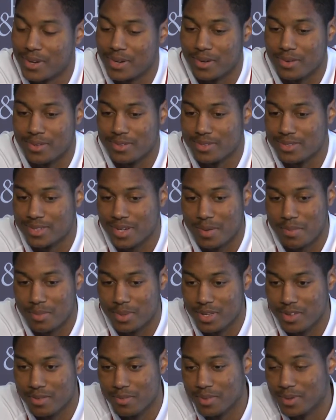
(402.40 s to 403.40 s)
Oh, it's
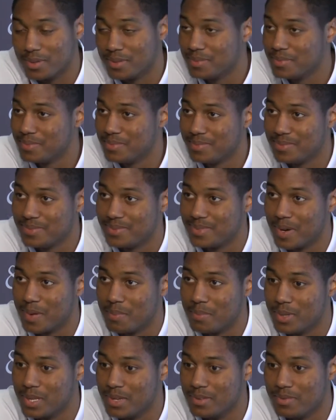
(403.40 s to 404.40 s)

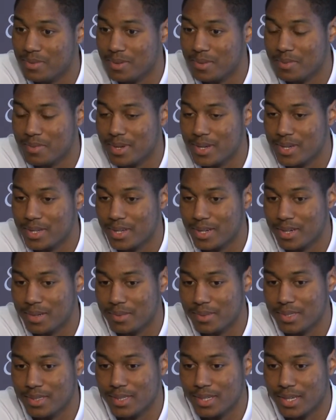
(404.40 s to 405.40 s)
unbelievable, man. I
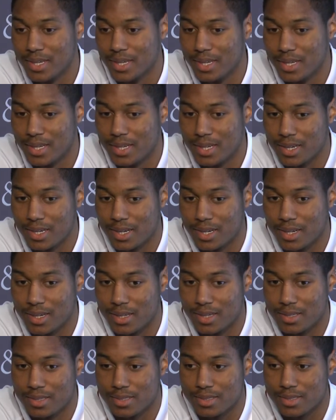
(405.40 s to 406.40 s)
mean,
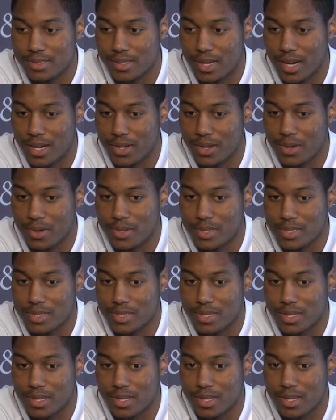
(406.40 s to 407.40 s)
I know
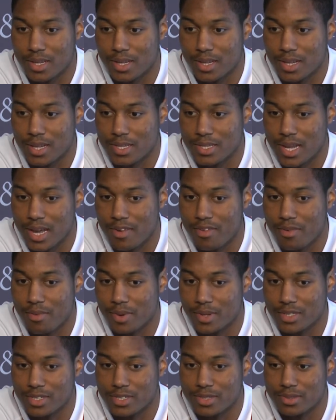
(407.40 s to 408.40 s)
it's
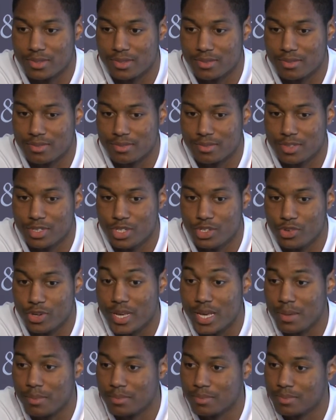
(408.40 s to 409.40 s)
everyone's
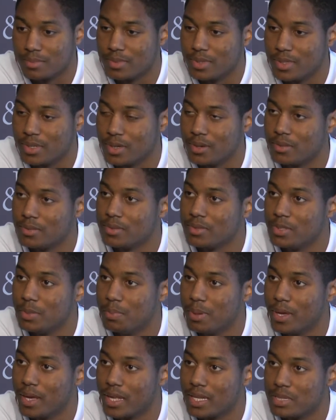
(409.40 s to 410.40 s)
dream, you know, to
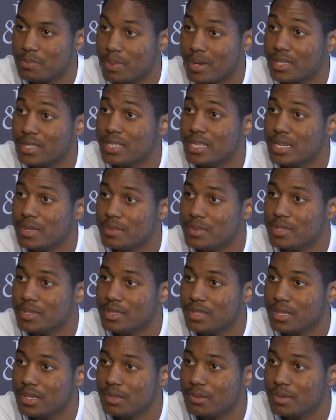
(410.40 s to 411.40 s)
play against big teams,
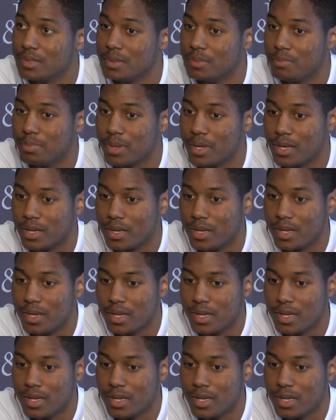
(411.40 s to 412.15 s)
you know, to play,